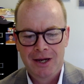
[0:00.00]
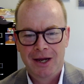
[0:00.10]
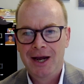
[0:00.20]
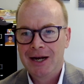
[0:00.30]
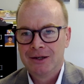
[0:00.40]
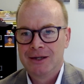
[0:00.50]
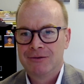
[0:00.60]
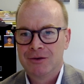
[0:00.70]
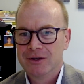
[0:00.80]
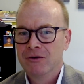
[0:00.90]
a higher
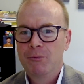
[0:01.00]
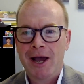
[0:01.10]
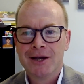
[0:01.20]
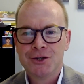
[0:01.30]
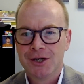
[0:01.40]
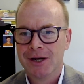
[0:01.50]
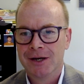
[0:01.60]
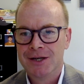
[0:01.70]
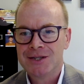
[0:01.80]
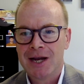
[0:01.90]
level of passion and
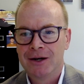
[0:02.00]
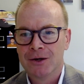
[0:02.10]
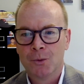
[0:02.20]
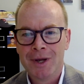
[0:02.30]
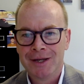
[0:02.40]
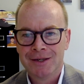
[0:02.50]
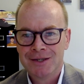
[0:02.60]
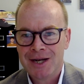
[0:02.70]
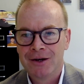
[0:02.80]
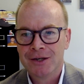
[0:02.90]
a desire to win,
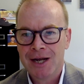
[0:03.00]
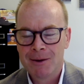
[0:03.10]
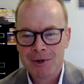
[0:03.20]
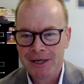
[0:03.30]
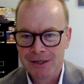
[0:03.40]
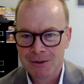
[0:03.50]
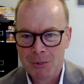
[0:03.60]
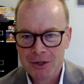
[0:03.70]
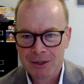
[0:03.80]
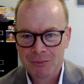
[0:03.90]
desire to dominate in the
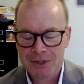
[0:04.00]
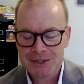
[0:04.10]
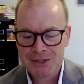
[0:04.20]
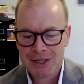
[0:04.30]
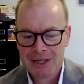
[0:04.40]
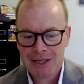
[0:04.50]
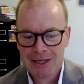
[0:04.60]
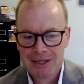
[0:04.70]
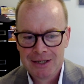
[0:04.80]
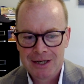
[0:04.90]
marketplace,
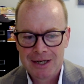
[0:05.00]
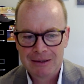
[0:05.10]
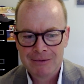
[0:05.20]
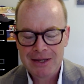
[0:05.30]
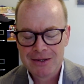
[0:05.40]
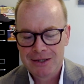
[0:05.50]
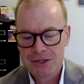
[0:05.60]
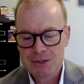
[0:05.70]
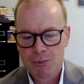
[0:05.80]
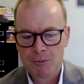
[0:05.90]
rather than
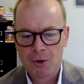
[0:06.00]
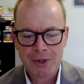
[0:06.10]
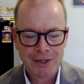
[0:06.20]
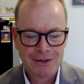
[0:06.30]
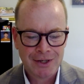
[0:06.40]
just promoting